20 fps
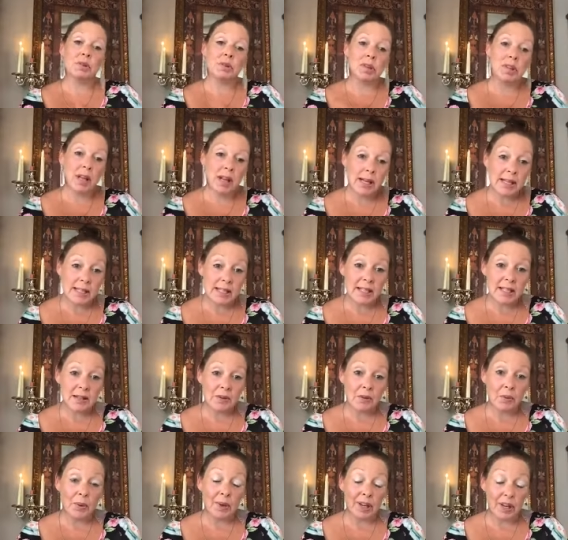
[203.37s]
last
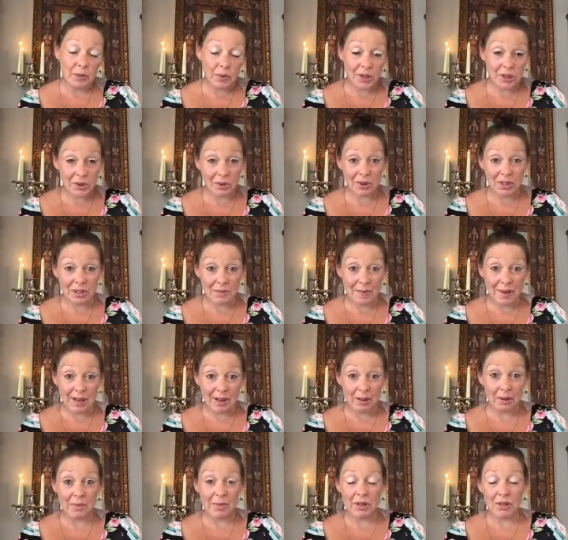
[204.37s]
week we talked
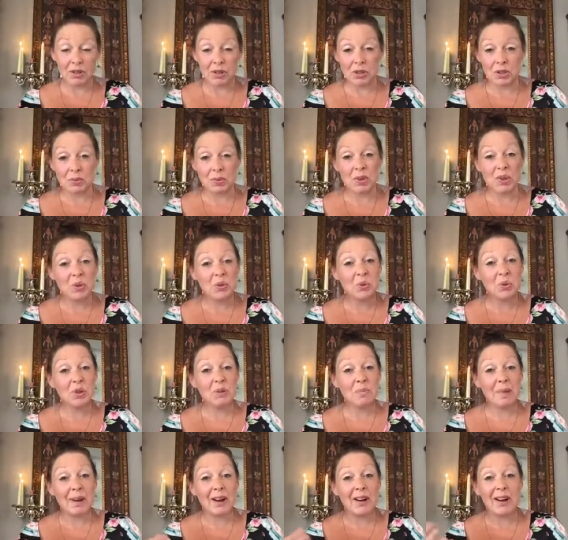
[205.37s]
about emotions, we talked
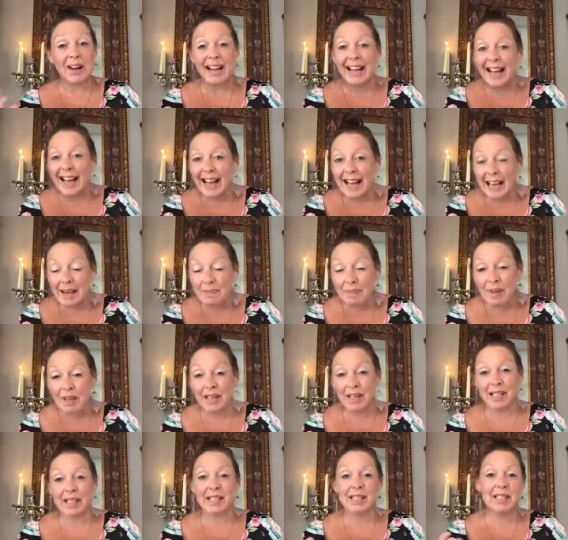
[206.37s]
about
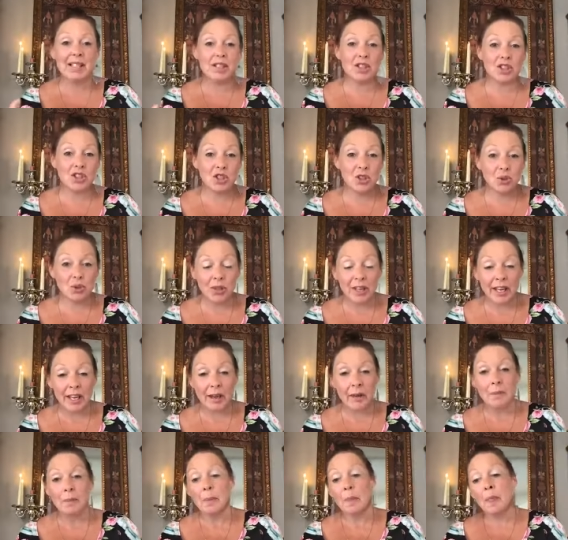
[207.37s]
happiness and
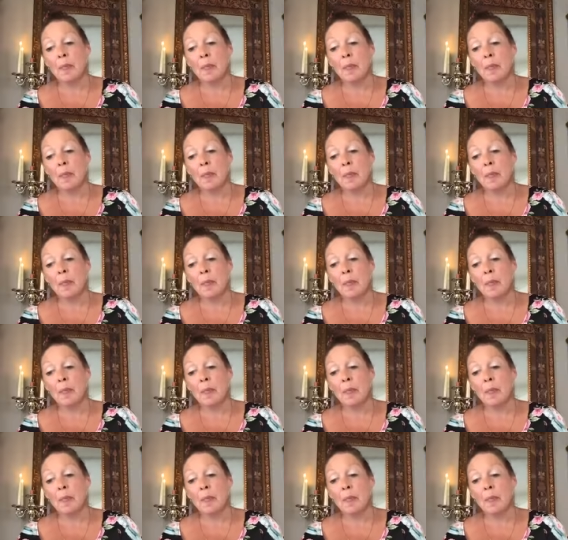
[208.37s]
joy.